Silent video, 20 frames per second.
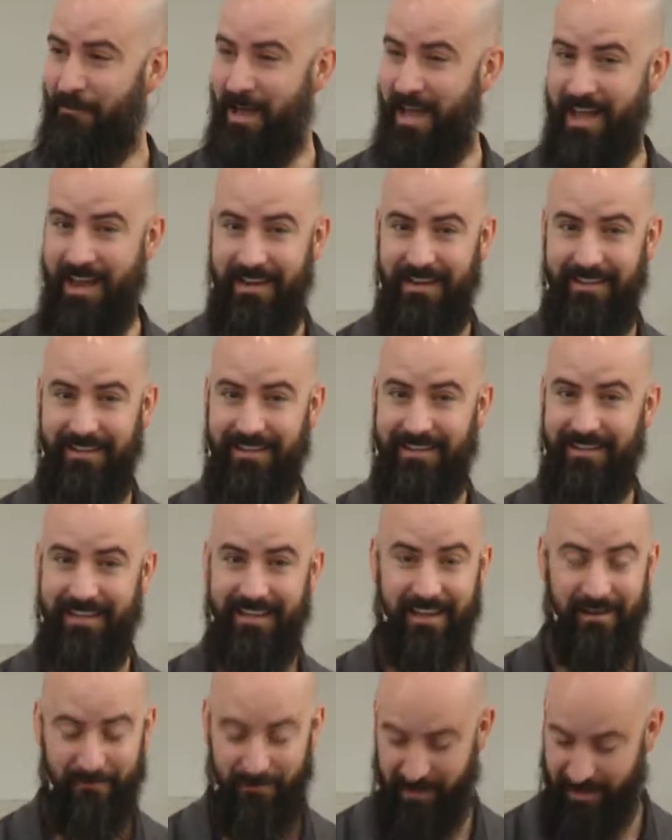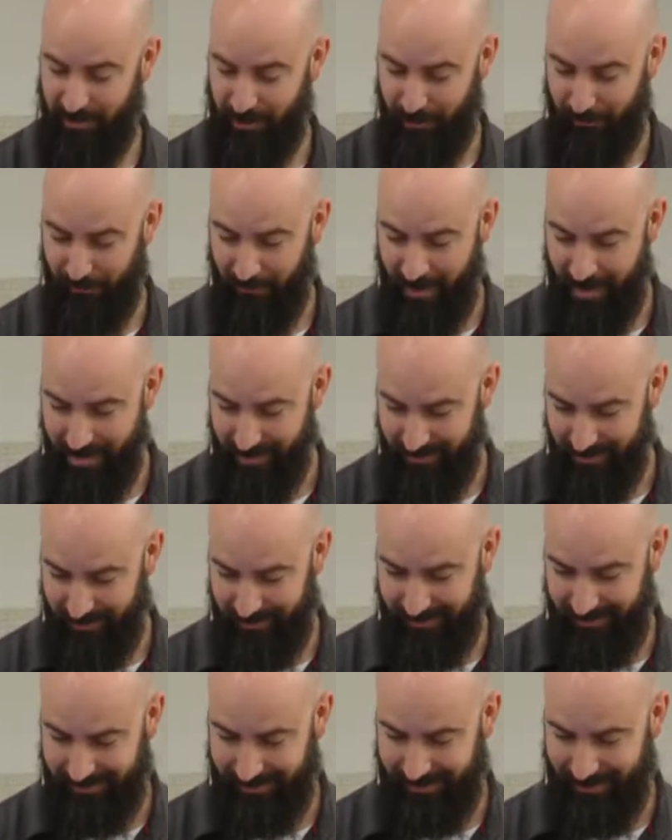Men, invite your
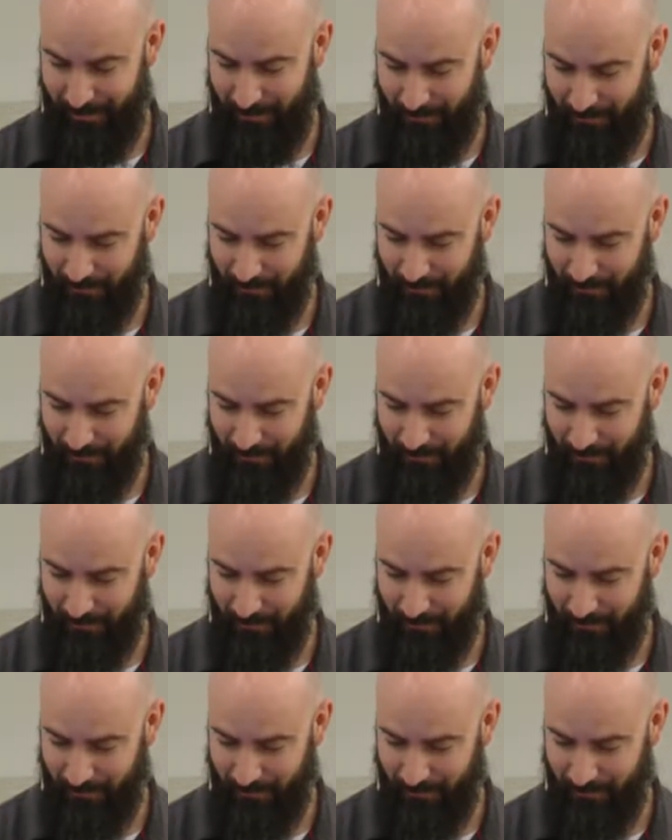friends.